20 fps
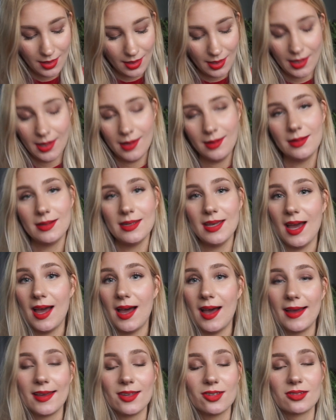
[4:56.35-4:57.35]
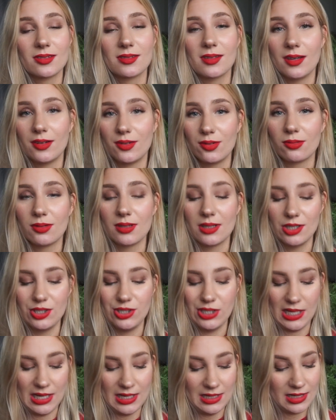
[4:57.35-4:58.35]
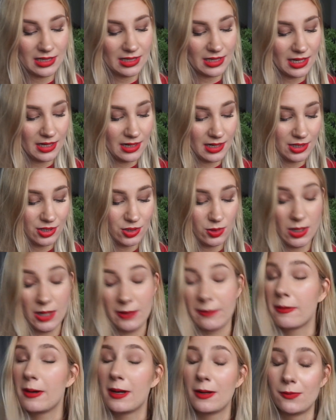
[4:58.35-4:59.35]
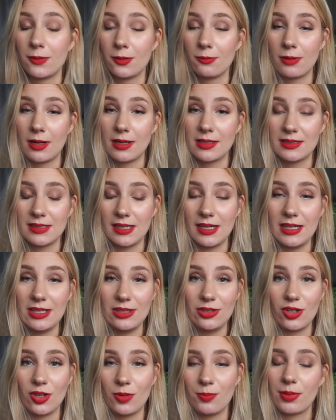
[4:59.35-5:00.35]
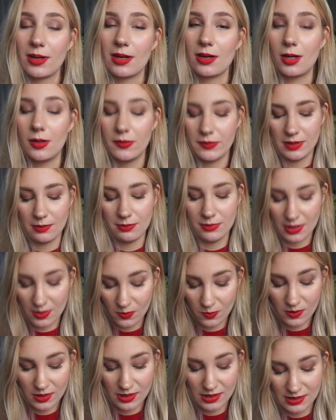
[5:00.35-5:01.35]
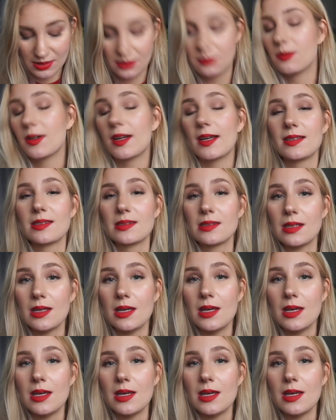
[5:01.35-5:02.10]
And yeah, I just adore this shade. Again, I do have quite a few reds that I need to compare after I'm done with this Roulette.